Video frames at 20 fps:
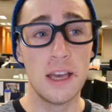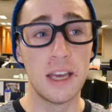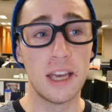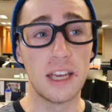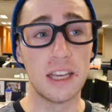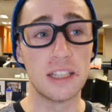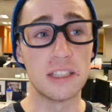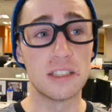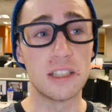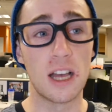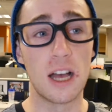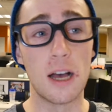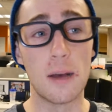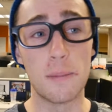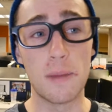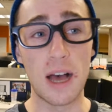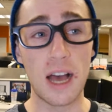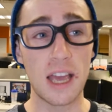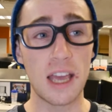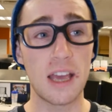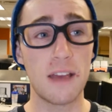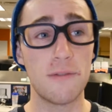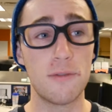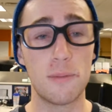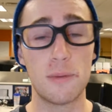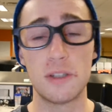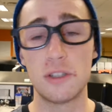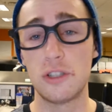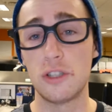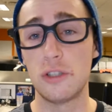is I have a
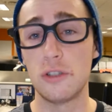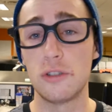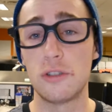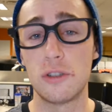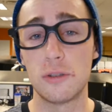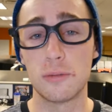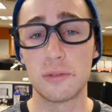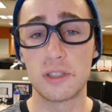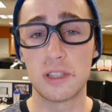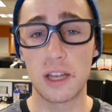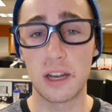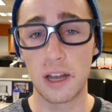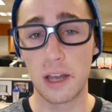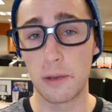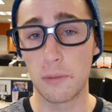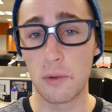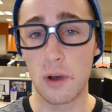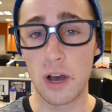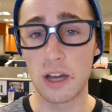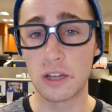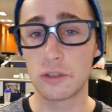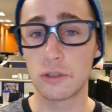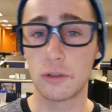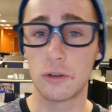bunch of YouTubers that I watch